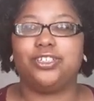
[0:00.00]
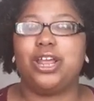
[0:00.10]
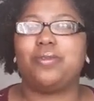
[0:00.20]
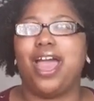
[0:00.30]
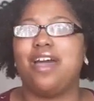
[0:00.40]
So
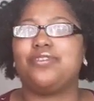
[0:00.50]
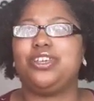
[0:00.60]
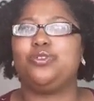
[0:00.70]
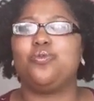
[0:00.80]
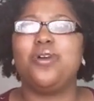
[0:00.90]
they would have
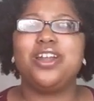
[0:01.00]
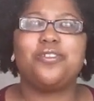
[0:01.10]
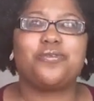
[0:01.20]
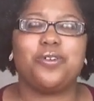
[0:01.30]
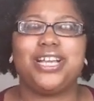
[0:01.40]
these
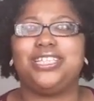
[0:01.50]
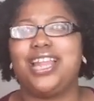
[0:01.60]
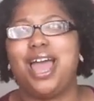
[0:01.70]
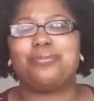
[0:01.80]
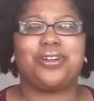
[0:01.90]
wonderful,
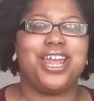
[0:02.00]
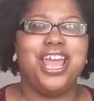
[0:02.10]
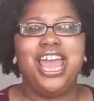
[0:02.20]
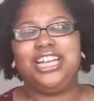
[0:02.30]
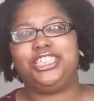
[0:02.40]

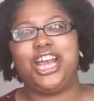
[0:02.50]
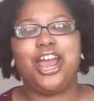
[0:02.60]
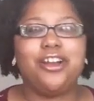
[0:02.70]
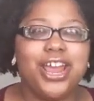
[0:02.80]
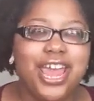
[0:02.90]
elaborate
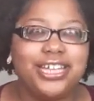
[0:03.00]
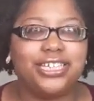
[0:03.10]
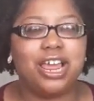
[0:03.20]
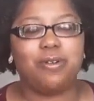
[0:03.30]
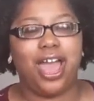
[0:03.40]

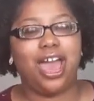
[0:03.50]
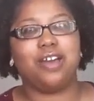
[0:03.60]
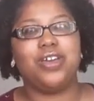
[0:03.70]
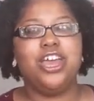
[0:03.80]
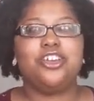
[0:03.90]
chariots, and they would
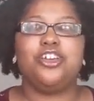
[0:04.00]
have